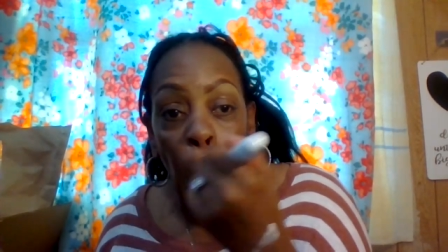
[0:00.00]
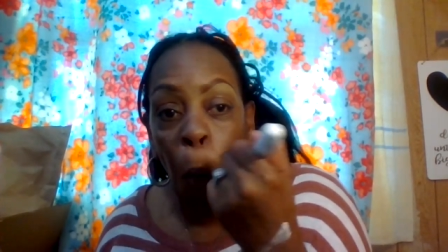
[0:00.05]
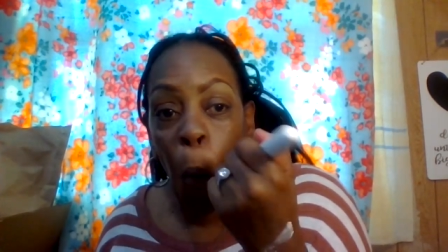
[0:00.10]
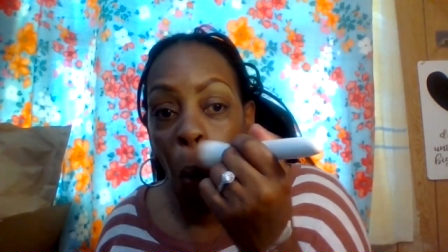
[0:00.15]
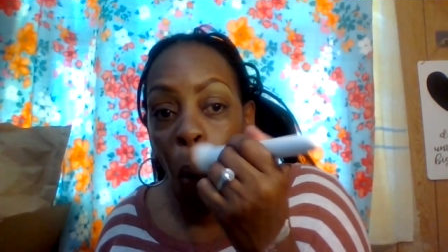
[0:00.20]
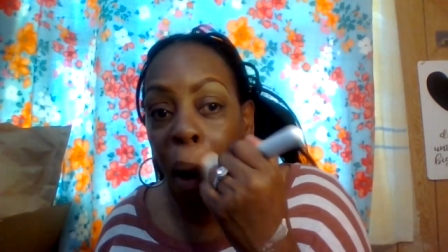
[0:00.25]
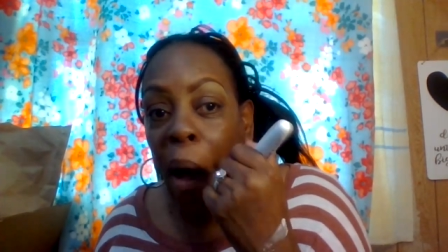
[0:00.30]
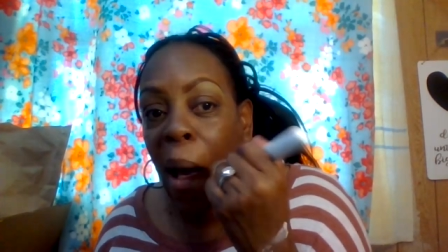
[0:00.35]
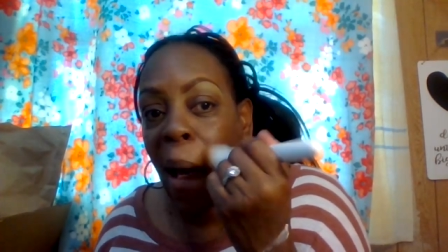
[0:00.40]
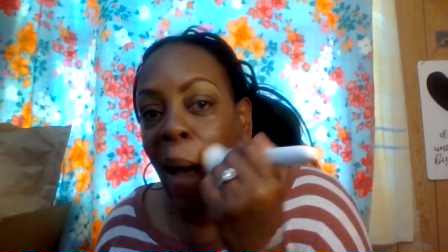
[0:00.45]

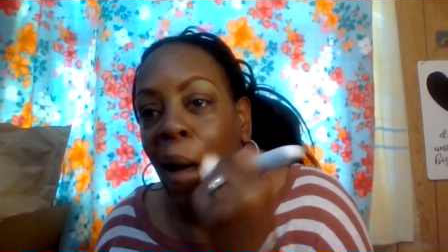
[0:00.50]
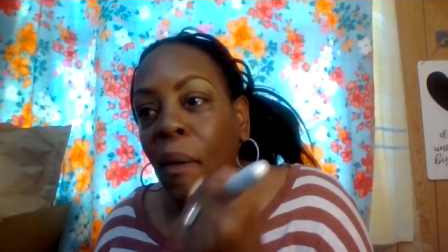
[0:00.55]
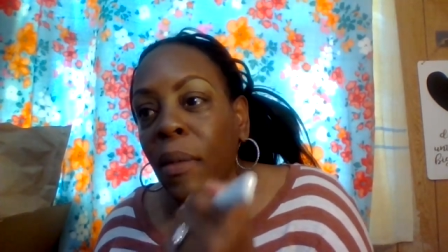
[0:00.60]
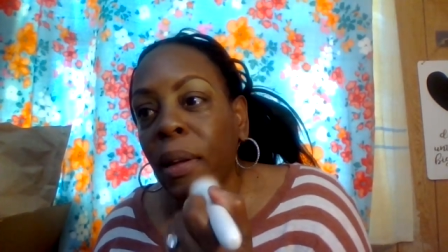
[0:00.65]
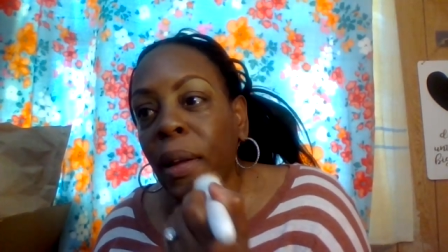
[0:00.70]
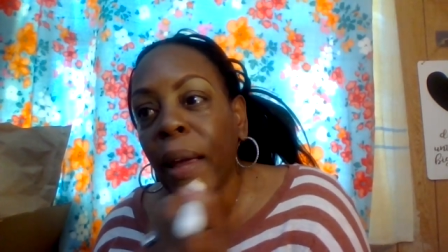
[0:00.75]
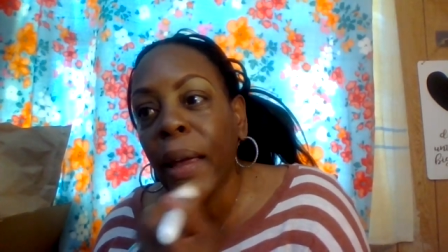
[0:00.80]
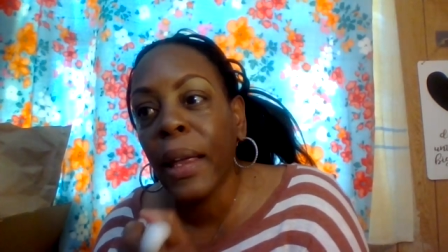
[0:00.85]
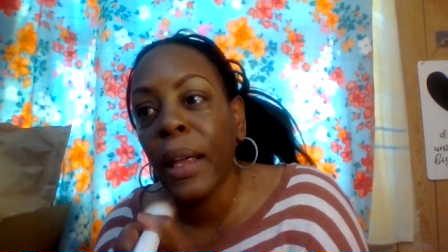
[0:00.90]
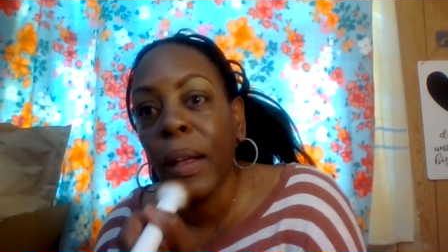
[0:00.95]
wow
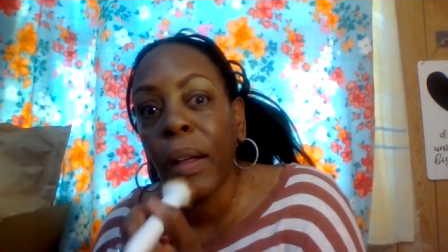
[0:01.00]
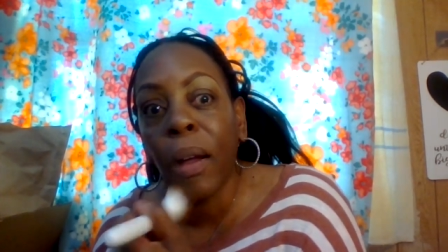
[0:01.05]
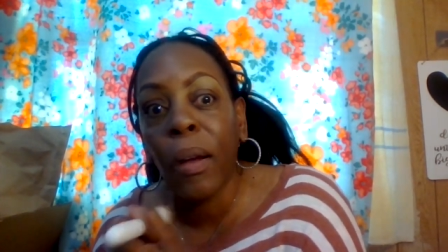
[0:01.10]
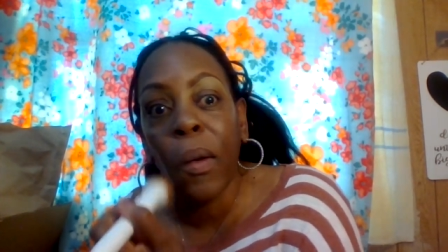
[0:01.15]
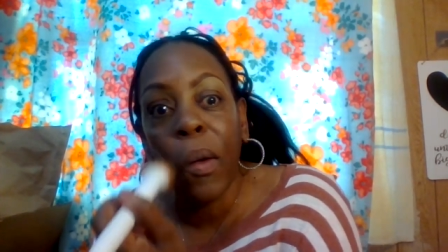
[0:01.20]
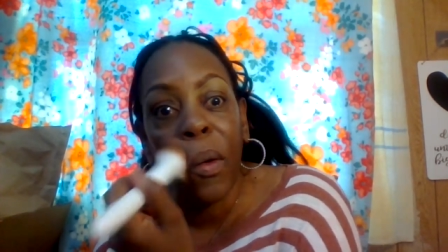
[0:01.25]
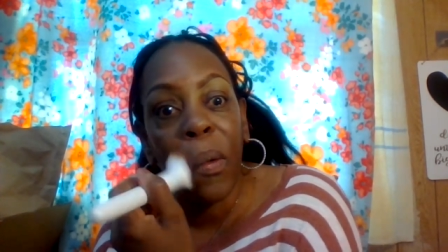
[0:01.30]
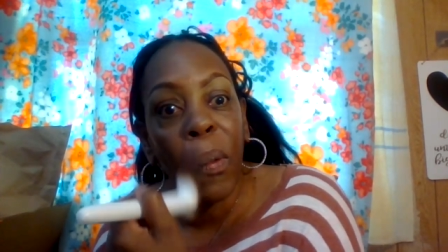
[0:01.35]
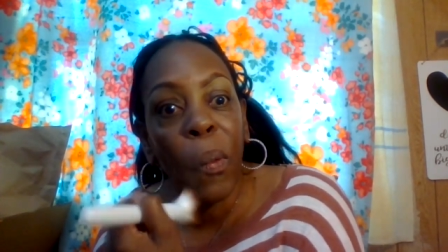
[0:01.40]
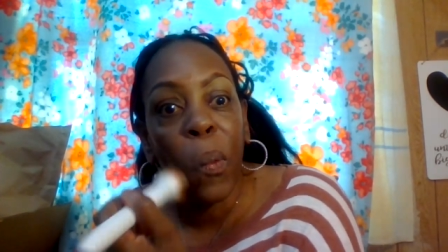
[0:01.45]
like
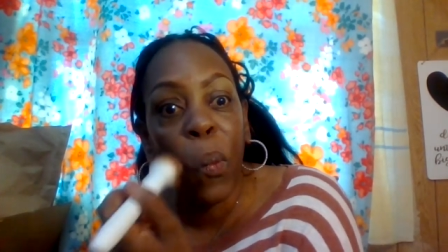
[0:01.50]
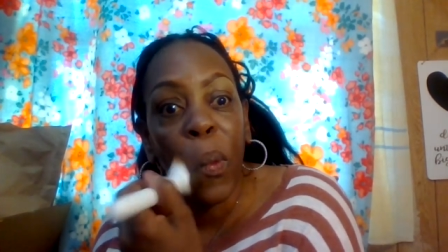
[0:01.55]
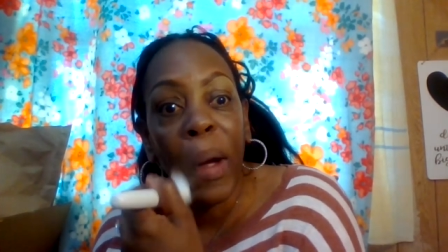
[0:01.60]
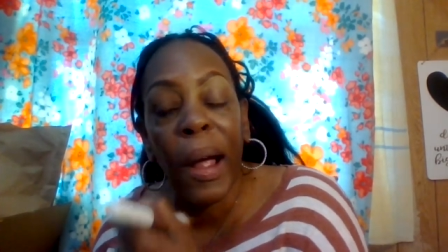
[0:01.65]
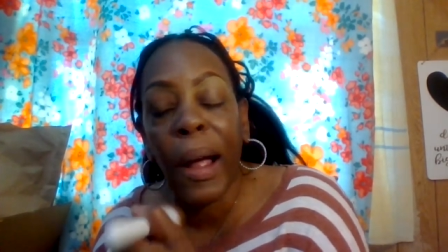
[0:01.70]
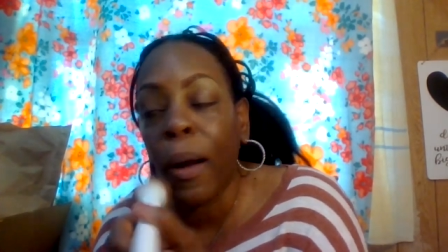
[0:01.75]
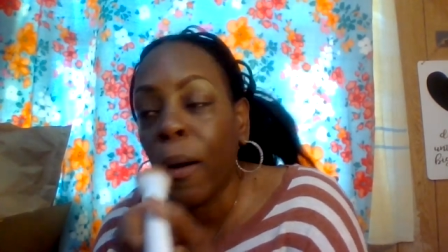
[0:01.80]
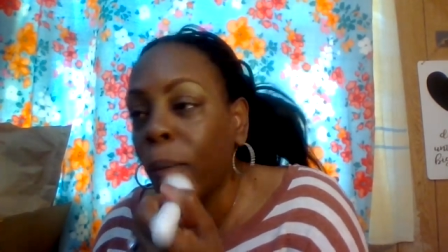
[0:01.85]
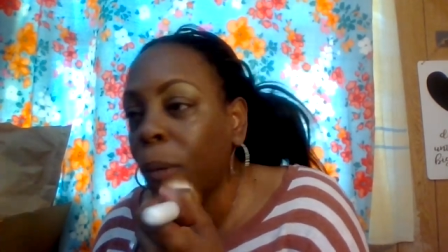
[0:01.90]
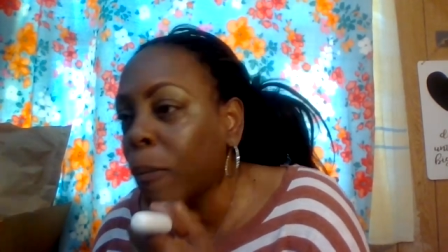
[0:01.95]

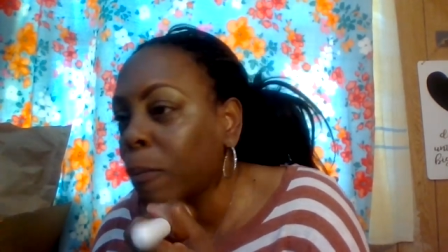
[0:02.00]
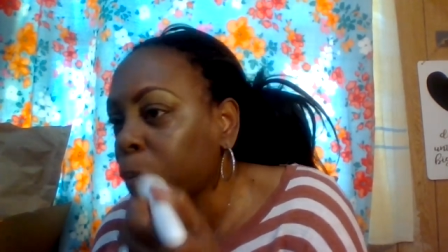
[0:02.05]
wow